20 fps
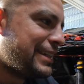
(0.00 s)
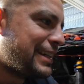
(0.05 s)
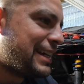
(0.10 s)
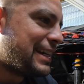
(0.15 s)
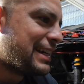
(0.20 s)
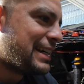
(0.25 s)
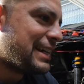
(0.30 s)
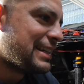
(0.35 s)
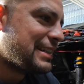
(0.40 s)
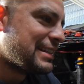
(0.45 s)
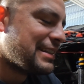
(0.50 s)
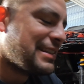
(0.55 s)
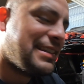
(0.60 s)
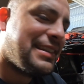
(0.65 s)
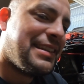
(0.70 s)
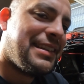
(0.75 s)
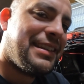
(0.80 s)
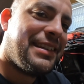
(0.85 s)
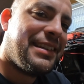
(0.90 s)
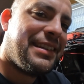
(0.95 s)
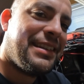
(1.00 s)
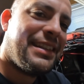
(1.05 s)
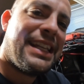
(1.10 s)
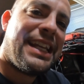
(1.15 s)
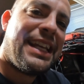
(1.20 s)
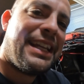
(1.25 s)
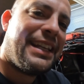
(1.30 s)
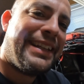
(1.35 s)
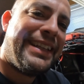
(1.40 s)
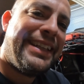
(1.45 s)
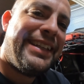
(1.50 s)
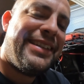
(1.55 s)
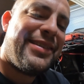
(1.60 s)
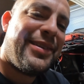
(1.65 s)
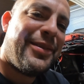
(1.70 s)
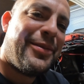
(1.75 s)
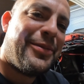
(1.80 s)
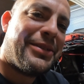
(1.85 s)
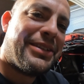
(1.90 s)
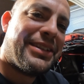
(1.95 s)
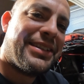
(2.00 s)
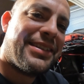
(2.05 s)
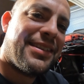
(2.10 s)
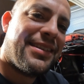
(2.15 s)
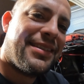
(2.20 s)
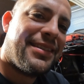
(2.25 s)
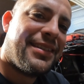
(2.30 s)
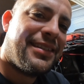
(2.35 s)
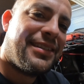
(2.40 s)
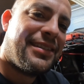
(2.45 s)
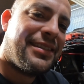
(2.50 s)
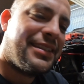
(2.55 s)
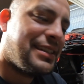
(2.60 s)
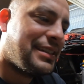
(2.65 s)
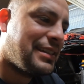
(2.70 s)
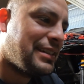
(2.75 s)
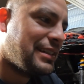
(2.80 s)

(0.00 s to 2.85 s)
to 9s, it ain't an easy one, so